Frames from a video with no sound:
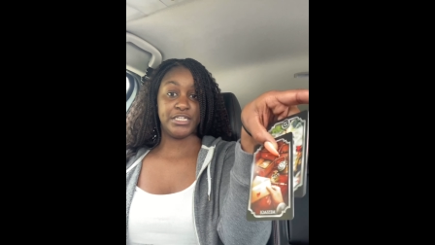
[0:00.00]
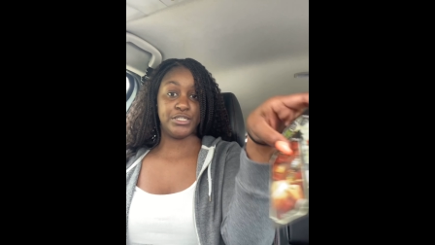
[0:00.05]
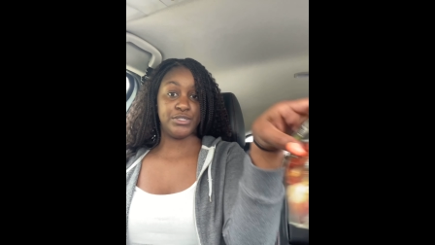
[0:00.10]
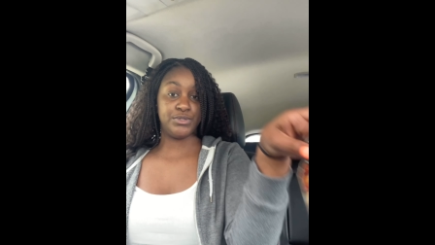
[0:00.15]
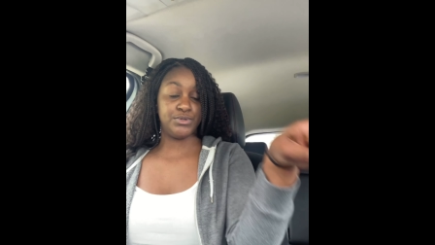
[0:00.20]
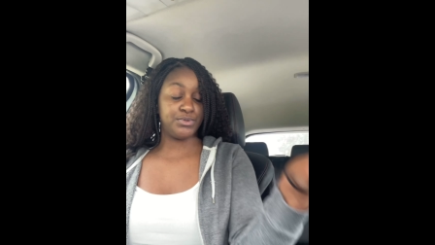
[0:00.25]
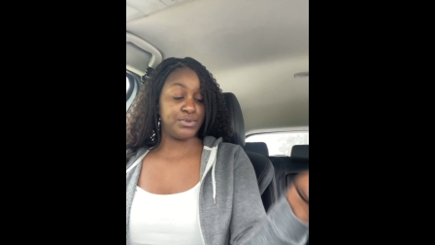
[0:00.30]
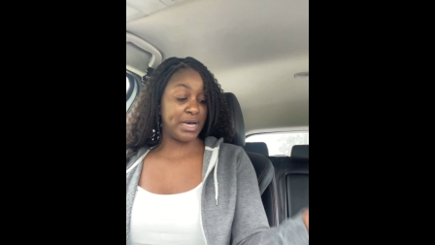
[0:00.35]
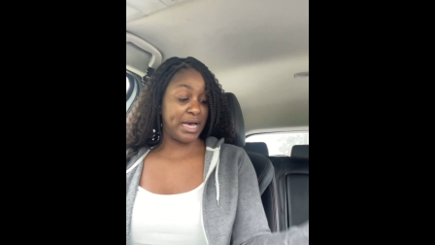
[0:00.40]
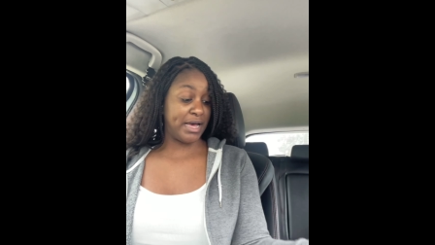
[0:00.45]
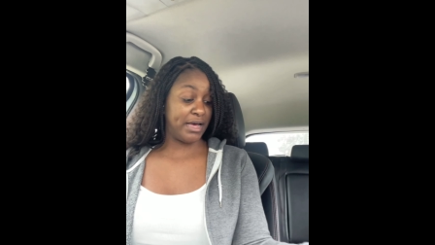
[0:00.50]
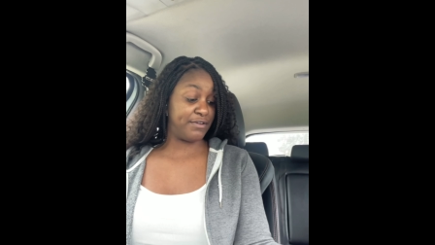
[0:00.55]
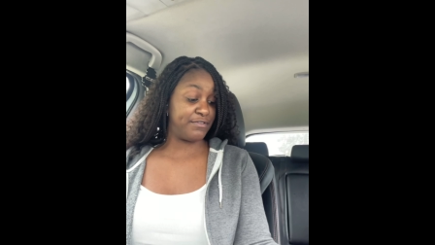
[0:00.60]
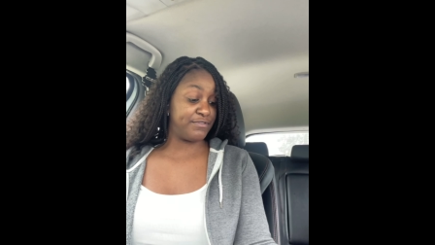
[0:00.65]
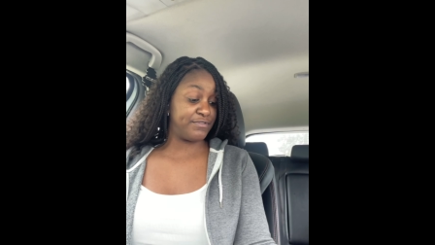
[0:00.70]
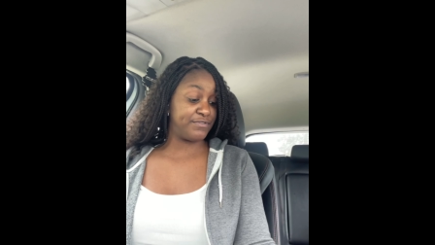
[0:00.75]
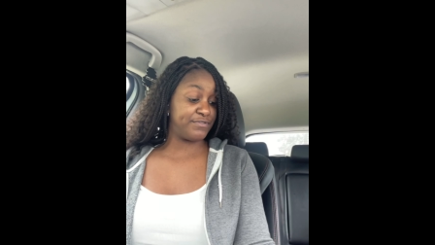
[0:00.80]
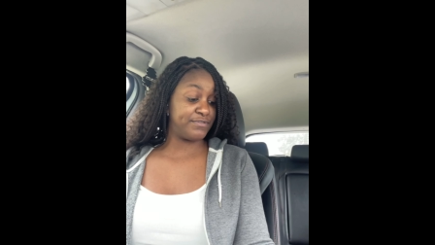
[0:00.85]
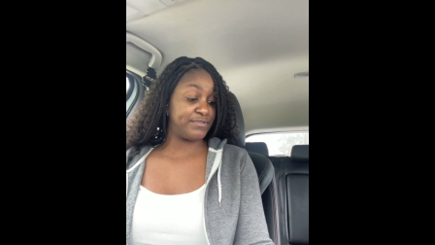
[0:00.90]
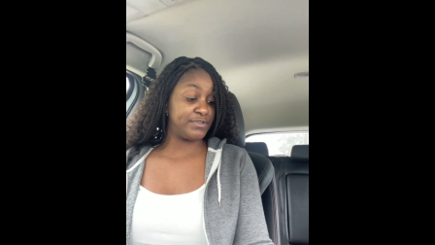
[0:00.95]
do
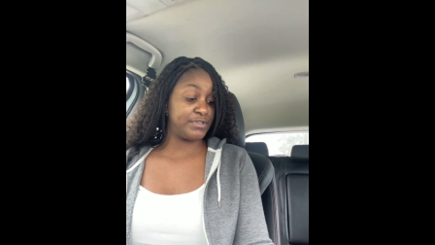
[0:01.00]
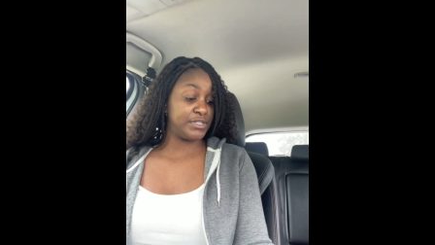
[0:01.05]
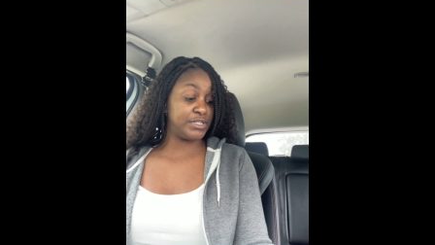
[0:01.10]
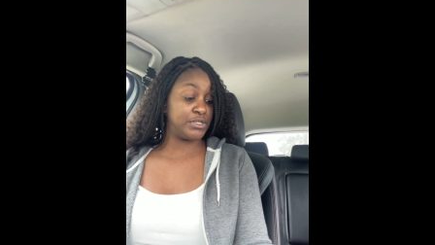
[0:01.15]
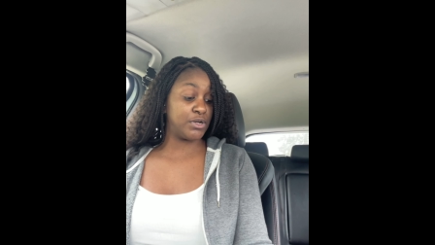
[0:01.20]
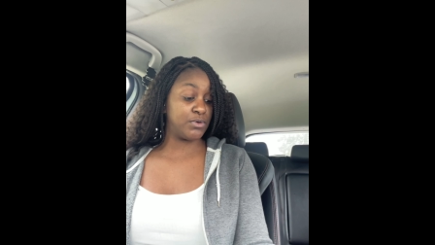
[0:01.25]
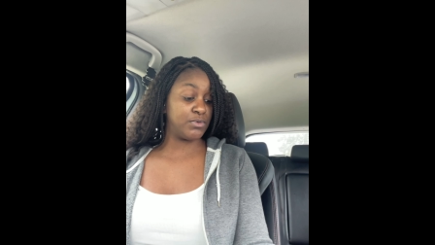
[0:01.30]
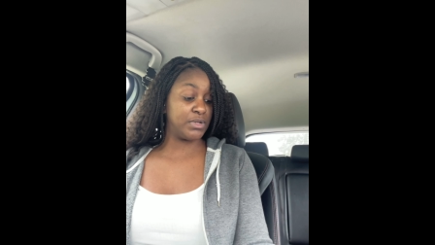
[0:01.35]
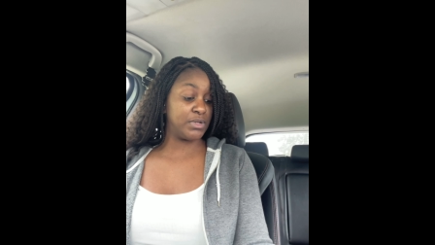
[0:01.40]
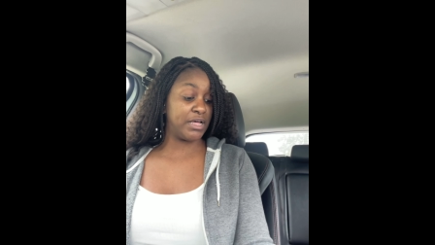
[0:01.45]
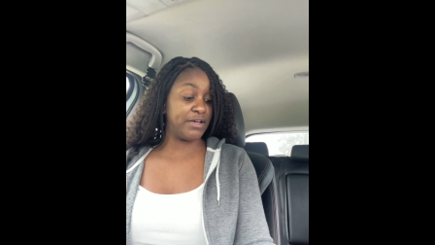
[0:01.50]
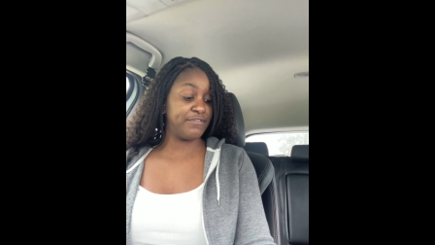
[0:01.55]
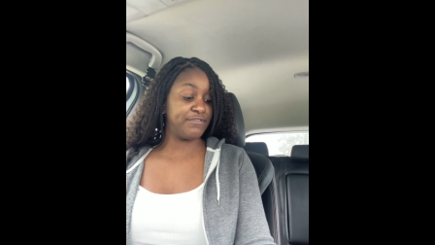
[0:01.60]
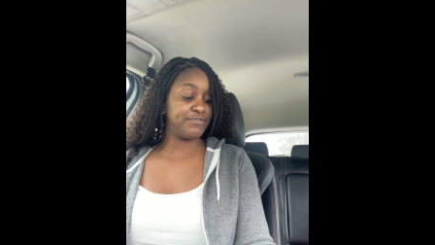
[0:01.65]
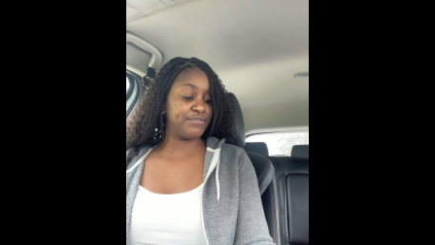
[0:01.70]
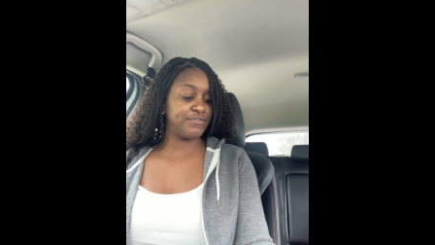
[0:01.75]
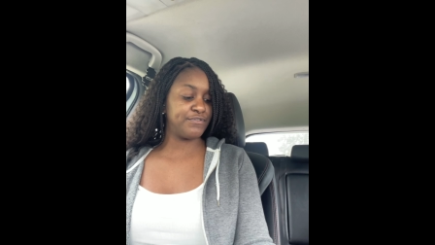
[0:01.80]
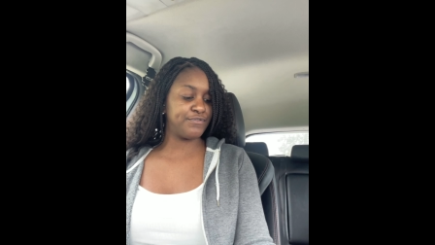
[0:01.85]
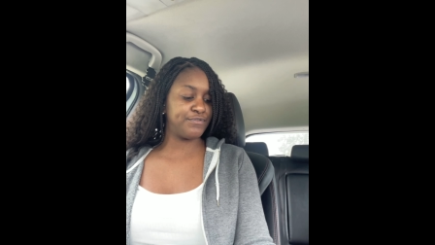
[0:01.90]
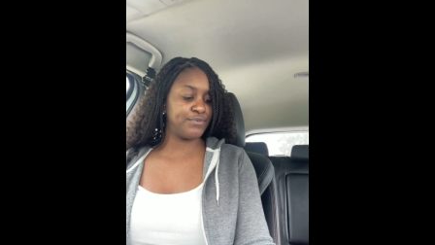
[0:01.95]
have, you know,
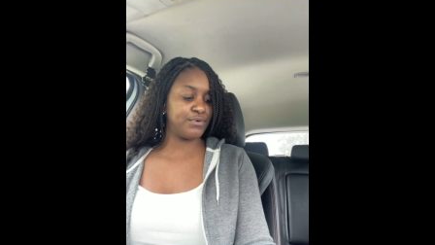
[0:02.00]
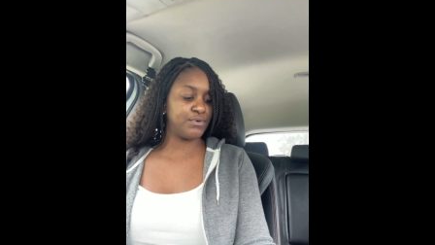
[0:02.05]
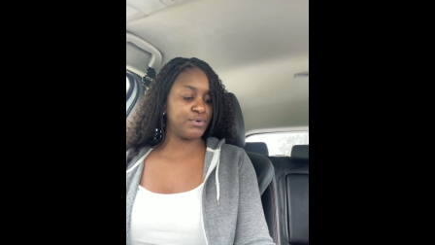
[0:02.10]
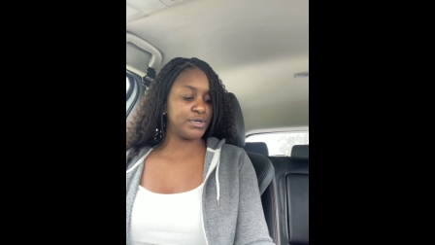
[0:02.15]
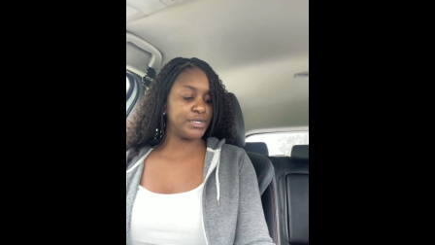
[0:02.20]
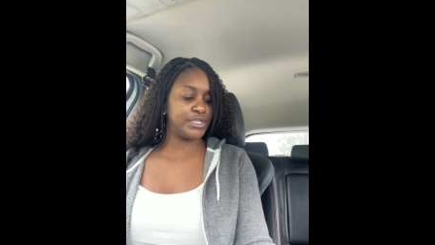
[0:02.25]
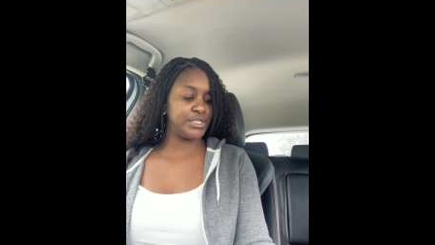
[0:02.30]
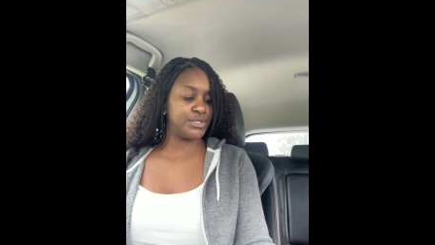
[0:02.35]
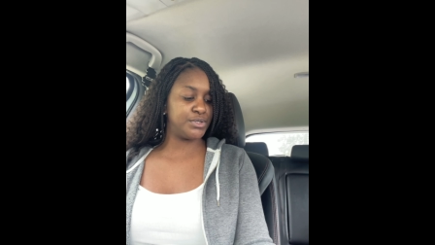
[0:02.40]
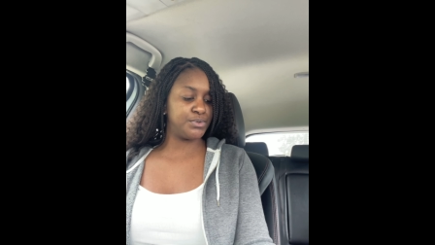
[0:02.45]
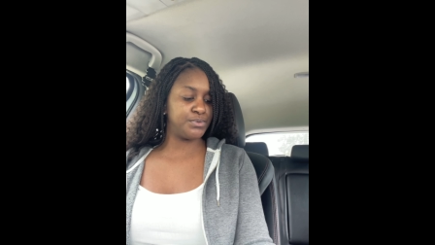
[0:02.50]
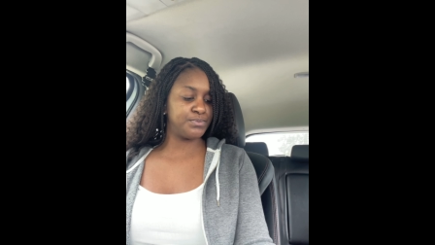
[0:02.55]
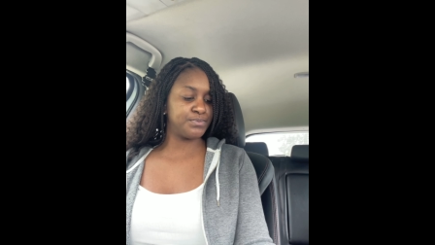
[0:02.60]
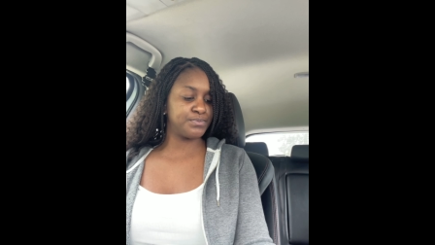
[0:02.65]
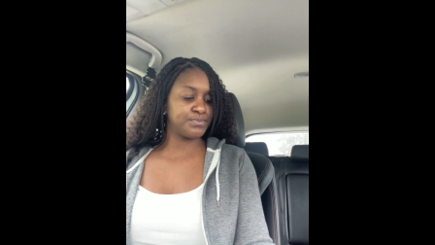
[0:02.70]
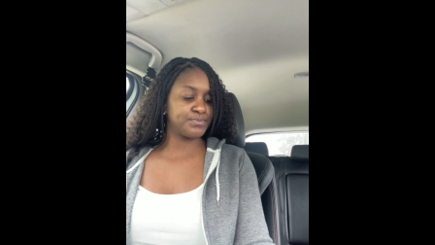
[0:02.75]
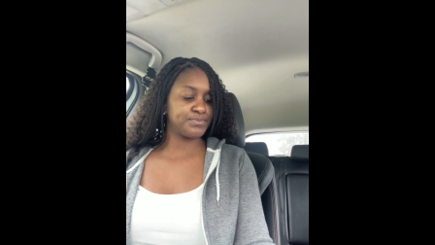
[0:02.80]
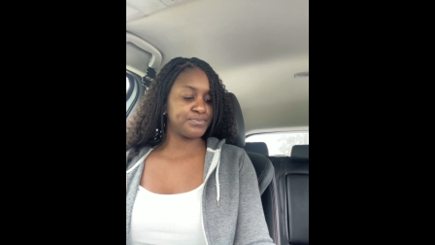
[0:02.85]
love for you.